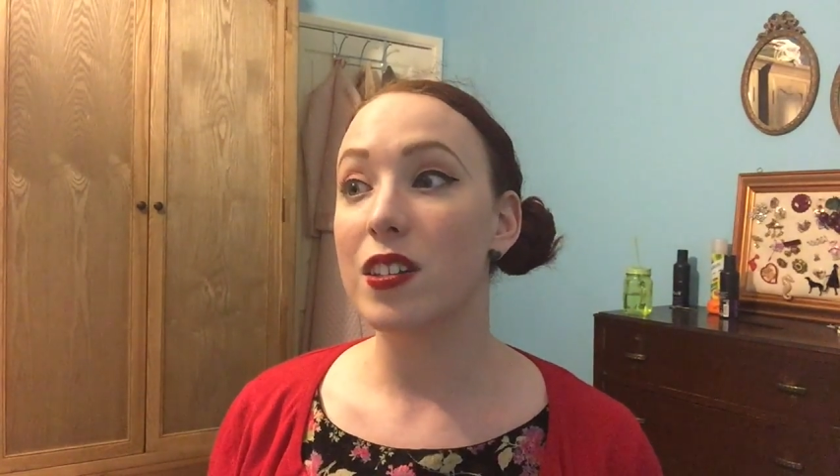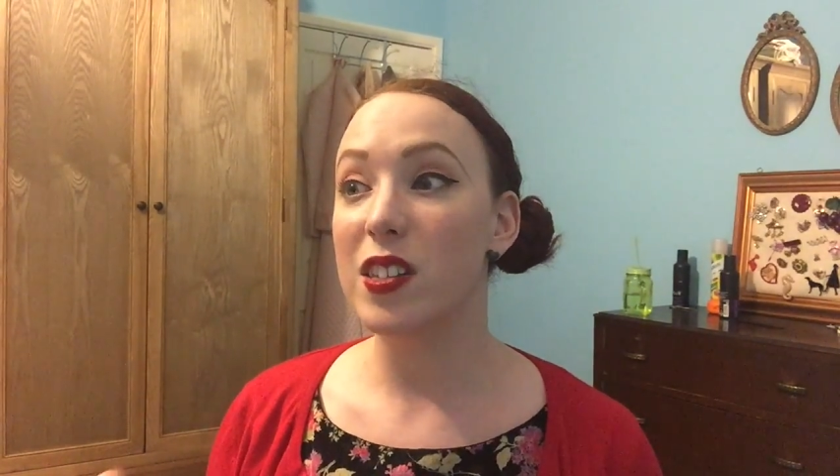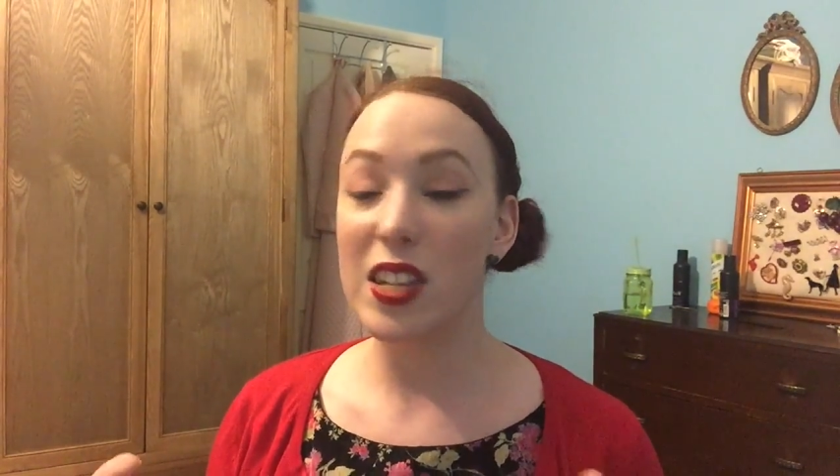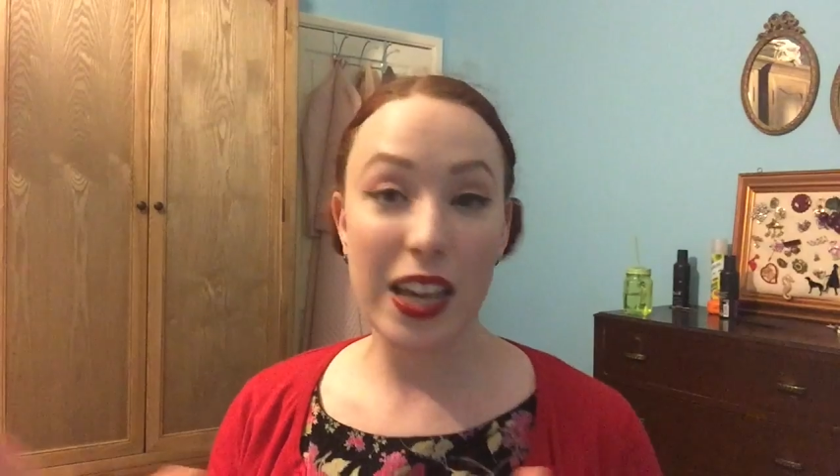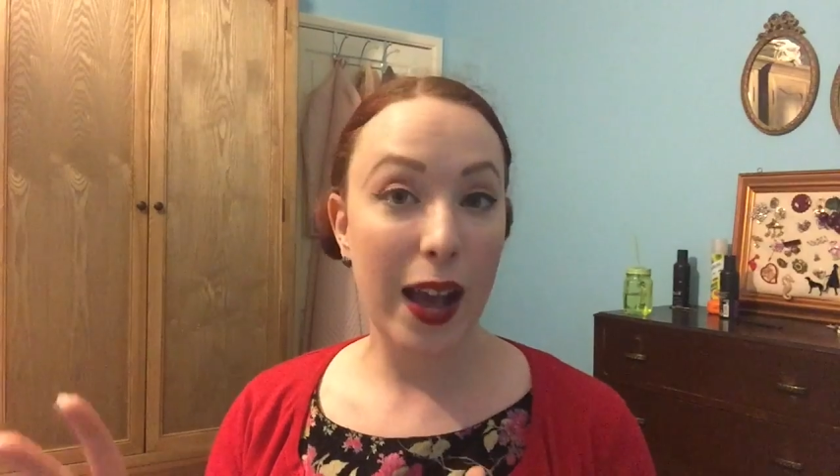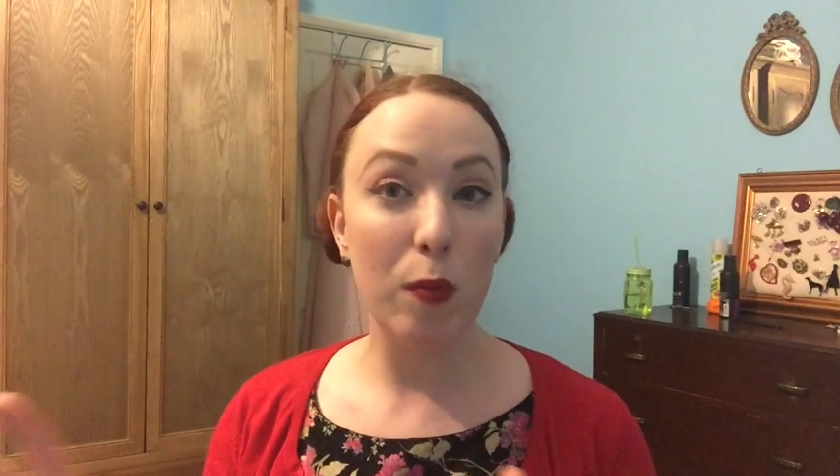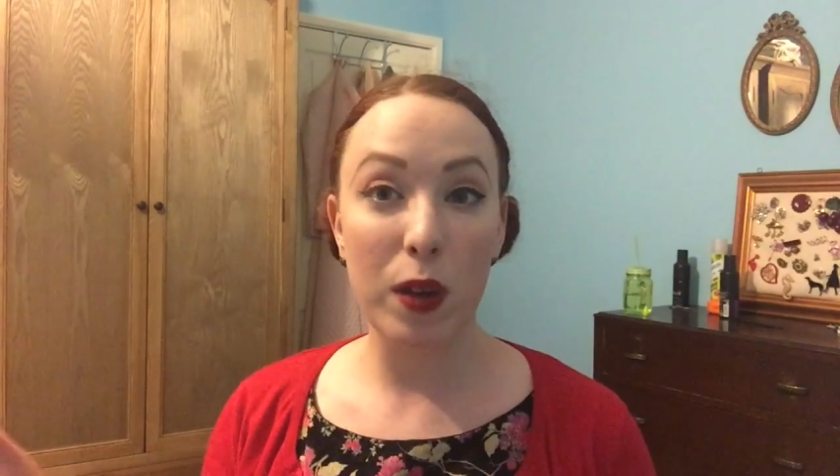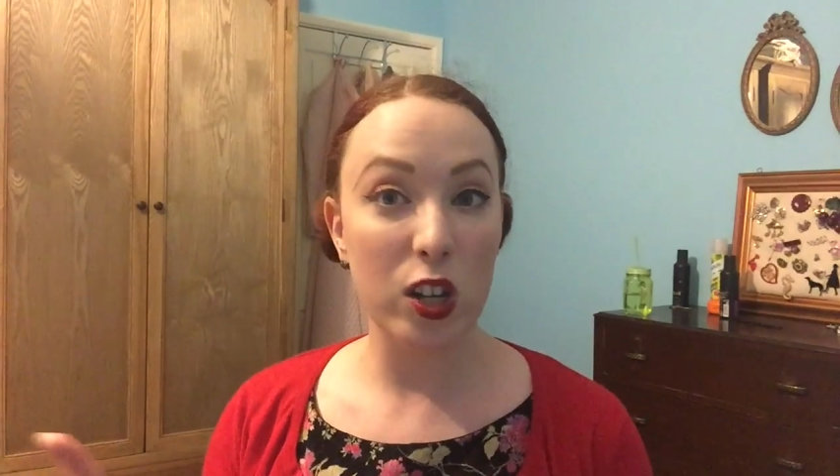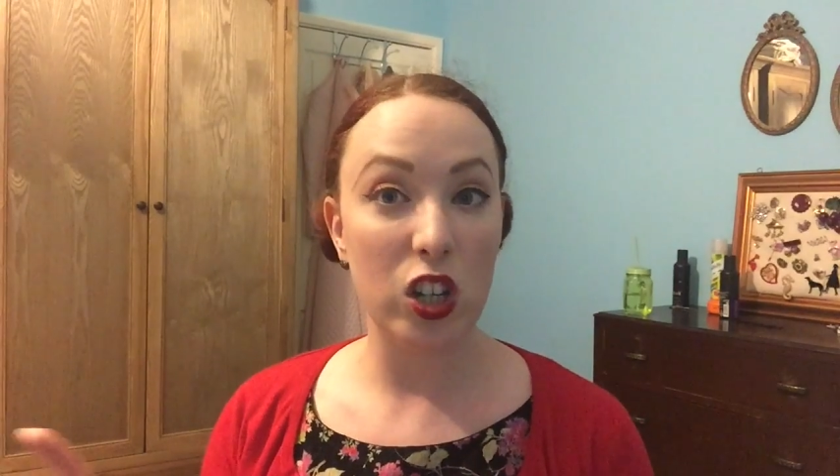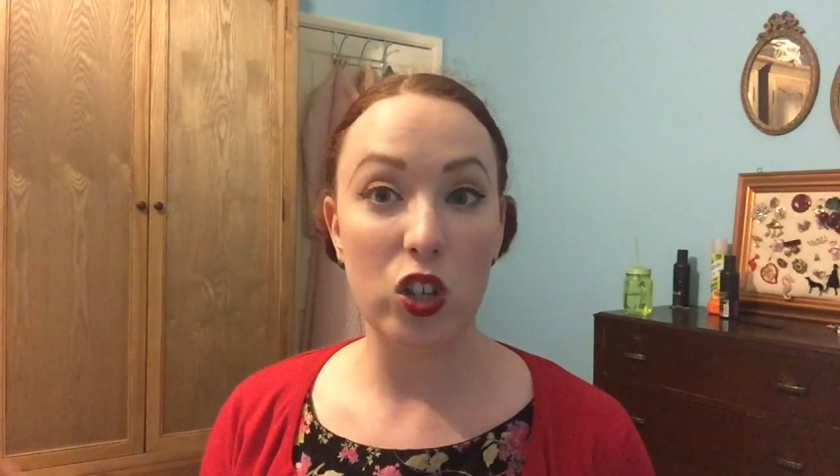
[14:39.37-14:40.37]
see how
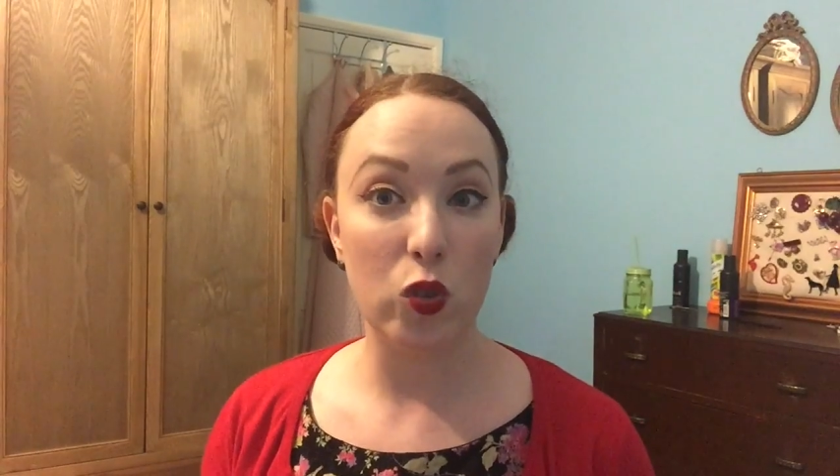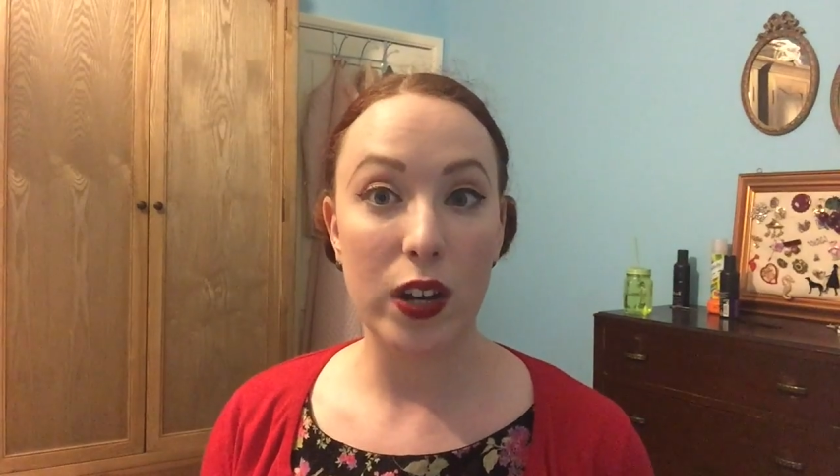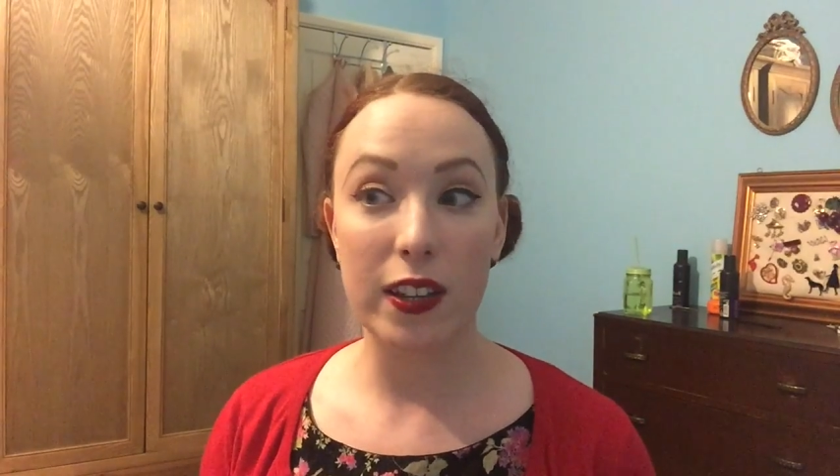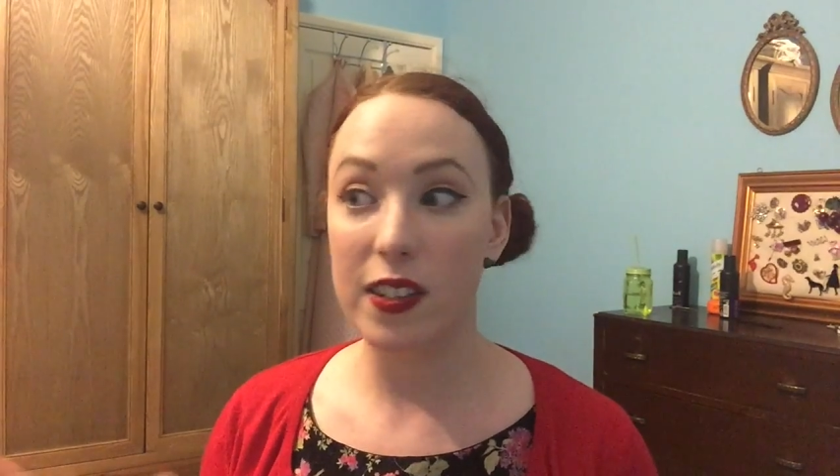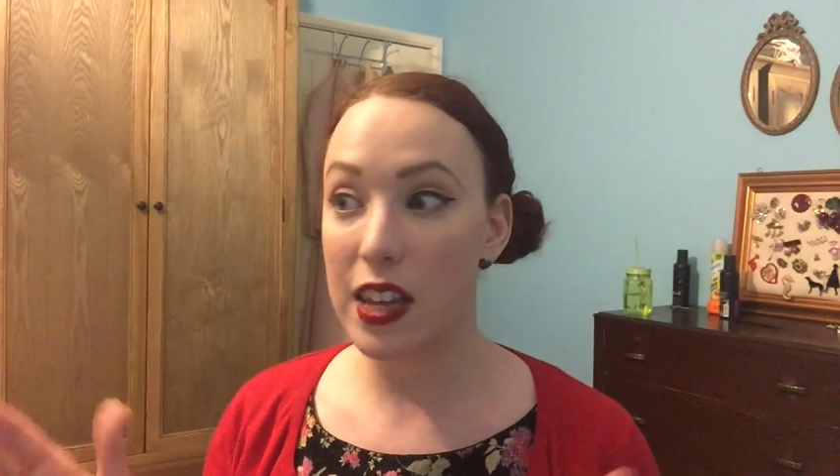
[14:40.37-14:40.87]
much it shrinks.